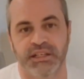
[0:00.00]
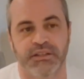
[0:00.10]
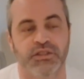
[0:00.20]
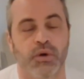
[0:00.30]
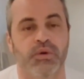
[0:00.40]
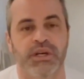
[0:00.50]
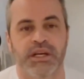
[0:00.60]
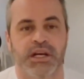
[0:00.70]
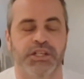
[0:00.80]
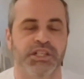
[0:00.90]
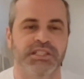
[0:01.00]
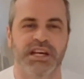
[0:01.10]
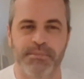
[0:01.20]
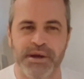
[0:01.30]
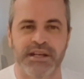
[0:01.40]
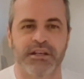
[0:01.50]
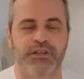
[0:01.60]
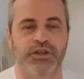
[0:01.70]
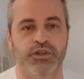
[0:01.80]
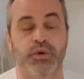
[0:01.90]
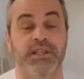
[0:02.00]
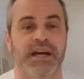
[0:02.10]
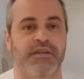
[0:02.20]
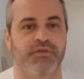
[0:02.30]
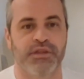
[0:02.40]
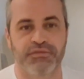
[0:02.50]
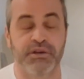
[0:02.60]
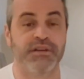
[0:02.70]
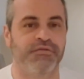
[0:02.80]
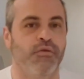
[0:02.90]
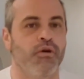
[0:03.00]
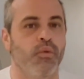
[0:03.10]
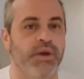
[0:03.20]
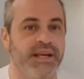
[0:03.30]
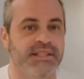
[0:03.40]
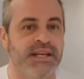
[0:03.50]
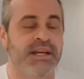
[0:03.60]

So just commit to doing that for 3 to 4 weeks,